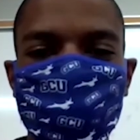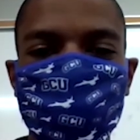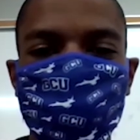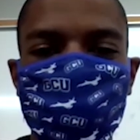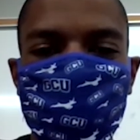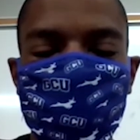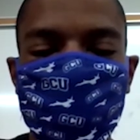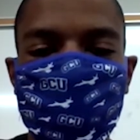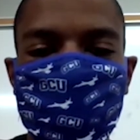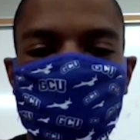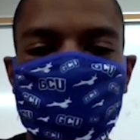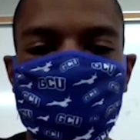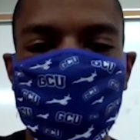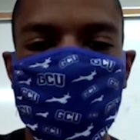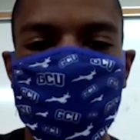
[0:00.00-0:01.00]
Yeah,
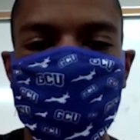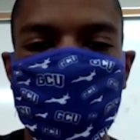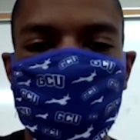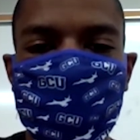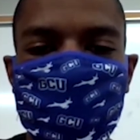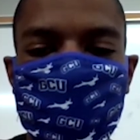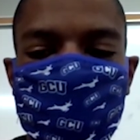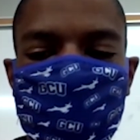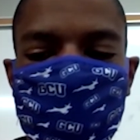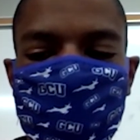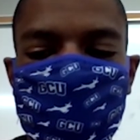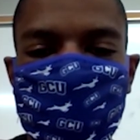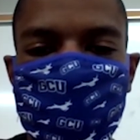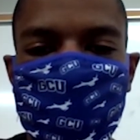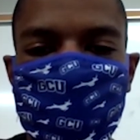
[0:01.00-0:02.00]
stuff like that. So
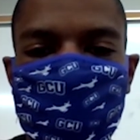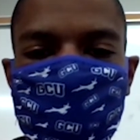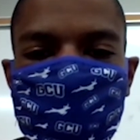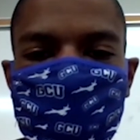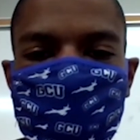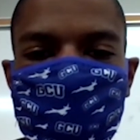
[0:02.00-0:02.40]
yeah, but